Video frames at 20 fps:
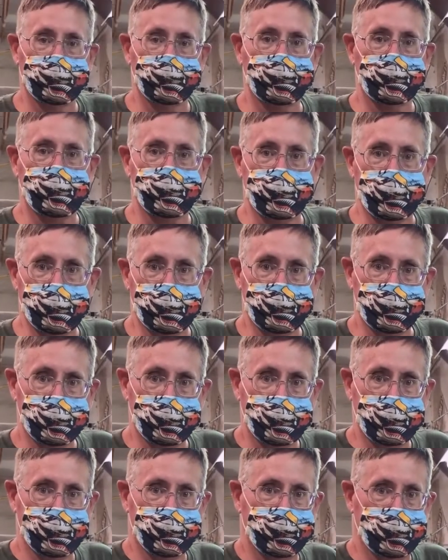Today we're
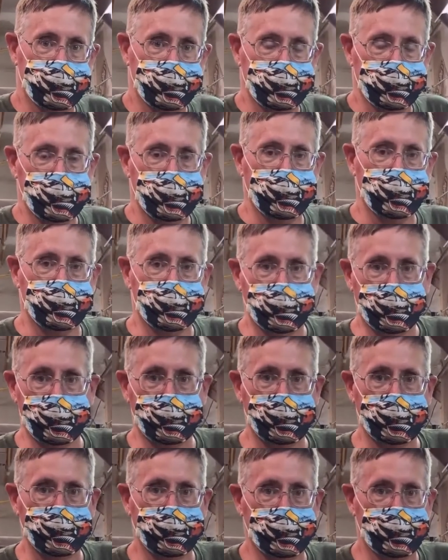here in the
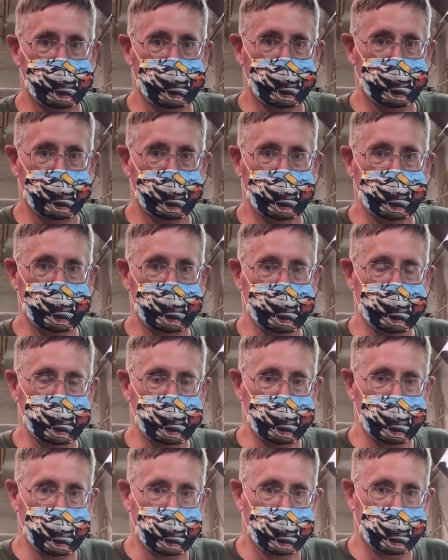P-40 restoration
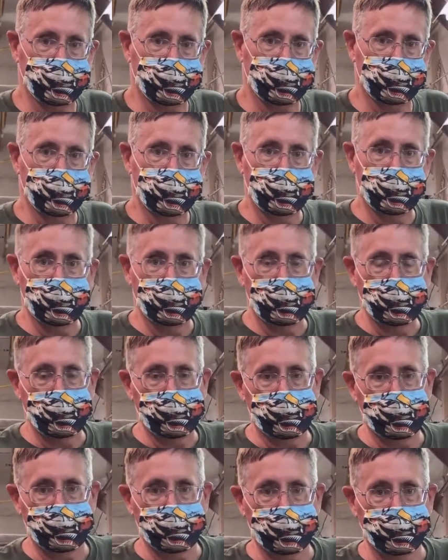shop.
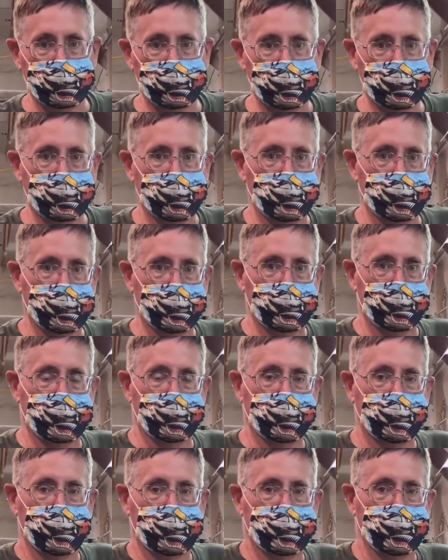We're
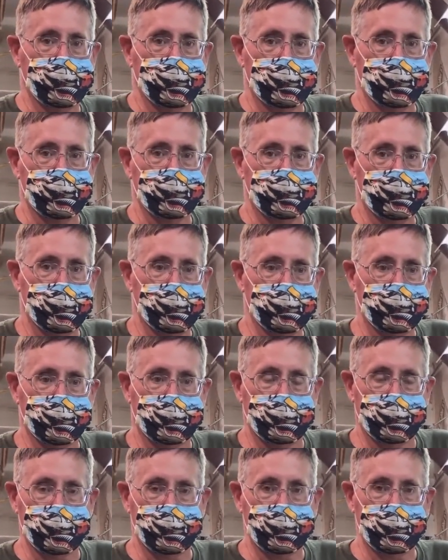on the
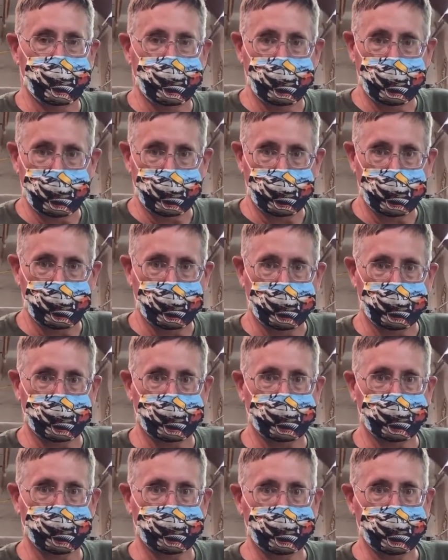P-40 Warhawk
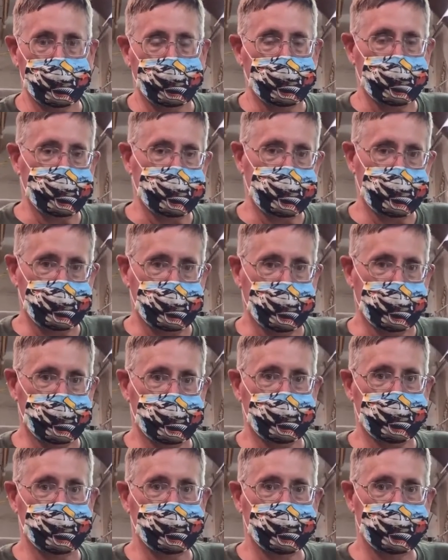
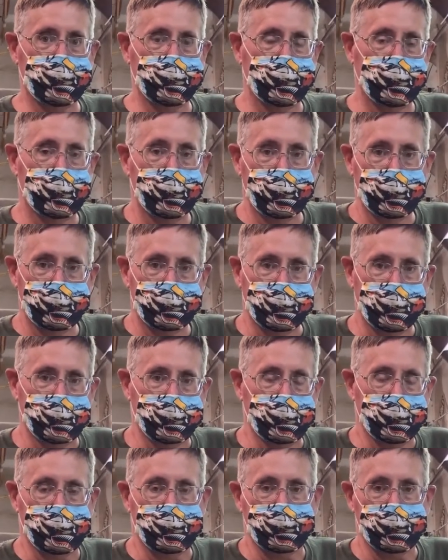reconstruction. My
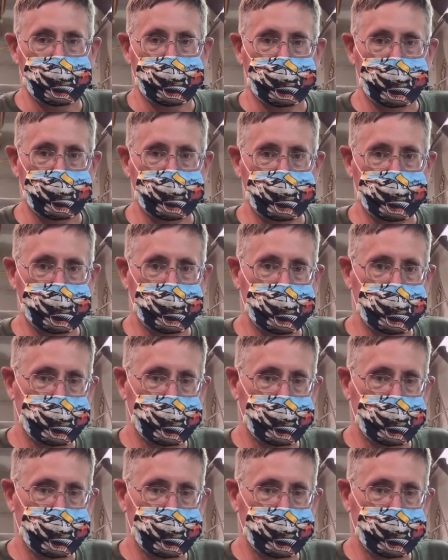name is Richard.